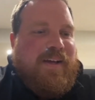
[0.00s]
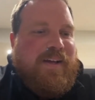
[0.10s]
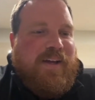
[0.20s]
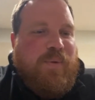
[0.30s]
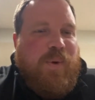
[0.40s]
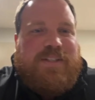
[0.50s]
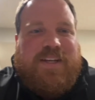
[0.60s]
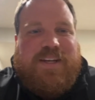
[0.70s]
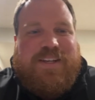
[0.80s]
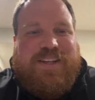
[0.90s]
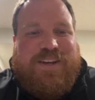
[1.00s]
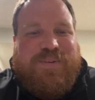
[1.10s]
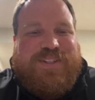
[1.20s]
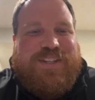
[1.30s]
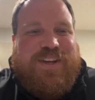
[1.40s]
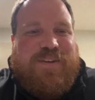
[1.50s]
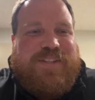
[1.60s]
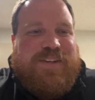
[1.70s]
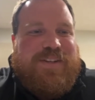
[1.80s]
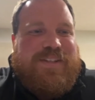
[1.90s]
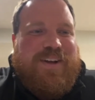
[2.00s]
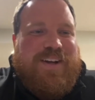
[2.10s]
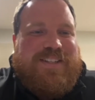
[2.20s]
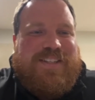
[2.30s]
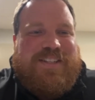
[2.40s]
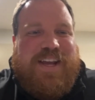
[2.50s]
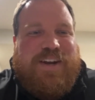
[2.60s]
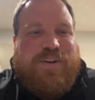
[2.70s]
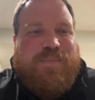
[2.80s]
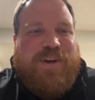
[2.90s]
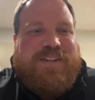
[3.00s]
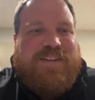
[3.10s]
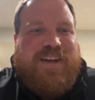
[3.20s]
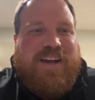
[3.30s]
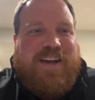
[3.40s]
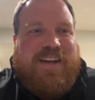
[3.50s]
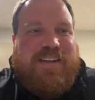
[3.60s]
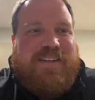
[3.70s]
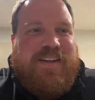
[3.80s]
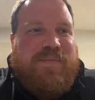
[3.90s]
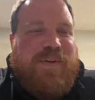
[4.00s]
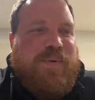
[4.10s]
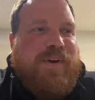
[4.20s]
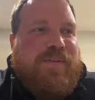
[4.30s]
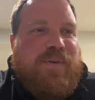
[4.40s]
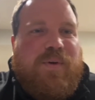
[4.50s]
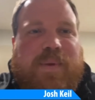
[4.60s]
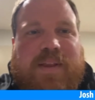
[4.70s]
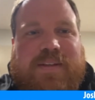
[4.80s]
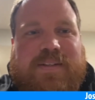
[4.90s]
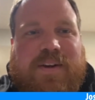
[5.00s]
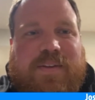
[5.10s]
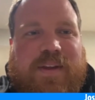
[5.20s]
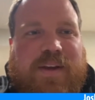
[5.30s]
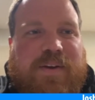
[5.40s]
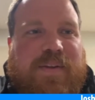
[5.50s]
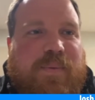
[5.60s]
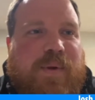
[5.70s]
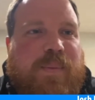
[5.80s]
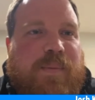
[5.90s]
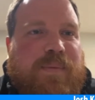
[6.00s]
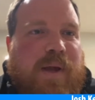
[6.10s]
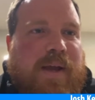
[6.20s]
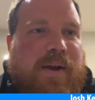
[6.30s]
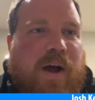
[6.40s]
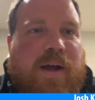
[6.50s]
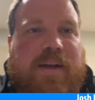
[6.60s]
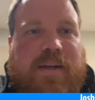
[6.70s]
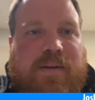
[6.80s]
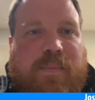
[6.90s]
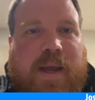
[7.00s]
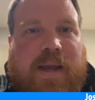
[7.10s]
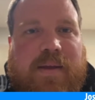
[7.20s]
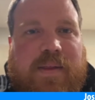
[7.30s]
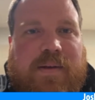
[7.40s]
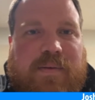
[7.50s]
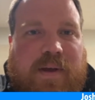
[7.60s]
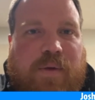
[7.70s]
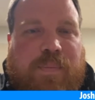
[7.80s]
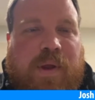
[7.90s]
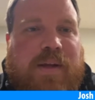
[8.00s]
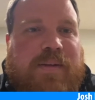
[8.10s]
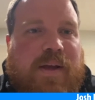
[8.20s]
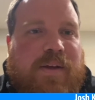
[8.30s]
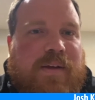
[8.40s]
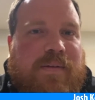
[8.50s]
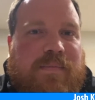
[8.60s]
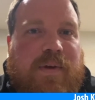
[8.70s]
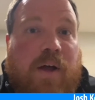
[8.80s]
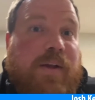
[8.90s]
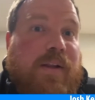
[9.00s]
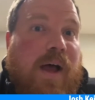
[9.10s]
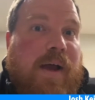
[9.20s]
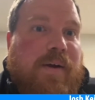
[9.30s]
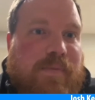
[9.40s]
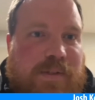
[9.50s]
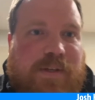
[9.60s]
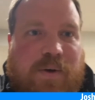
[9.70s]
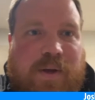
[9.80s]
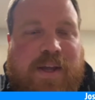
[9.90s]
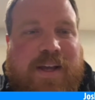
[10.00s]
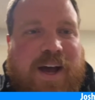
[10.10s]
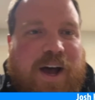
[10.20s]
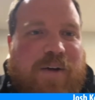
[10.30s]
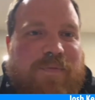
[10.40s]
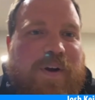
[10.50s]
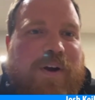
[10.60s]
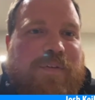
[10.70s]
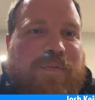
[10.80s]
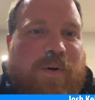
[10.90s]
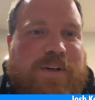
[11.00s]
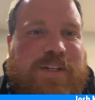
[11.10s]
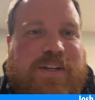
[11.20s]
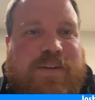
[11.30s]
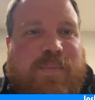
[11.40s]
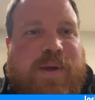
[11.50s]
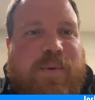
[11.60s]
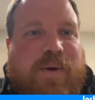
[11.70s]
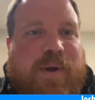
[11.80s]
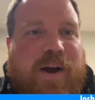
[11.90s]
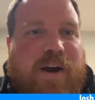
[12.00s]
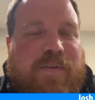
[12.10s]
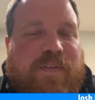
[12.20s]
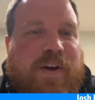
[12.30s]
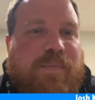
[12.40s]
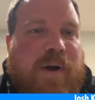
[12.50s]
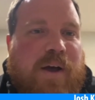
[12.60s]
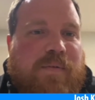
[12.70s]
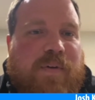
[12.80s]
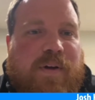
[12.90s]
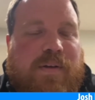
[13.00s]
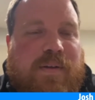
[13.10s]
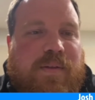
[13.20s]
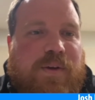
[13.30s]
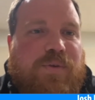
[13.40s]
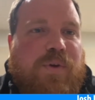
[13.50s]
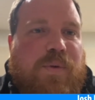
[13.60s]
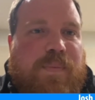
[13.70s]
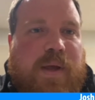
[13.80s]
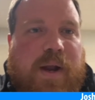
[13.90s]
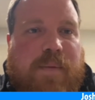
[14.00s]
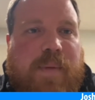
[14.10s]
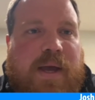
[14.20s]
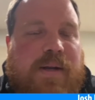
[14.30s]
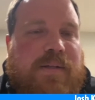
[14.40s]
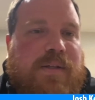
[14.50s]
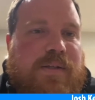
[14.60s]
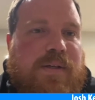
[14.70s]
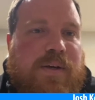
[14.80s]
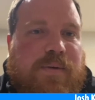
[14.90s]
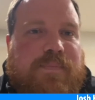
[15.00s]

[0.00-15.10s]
it was a tough series loss in Stayner, but if you would have told me at the start of the year that we'd be playing hockey into May, then I'd probably call you a liar. So very fortunate to be where we are and very proud of the group that I managed this year.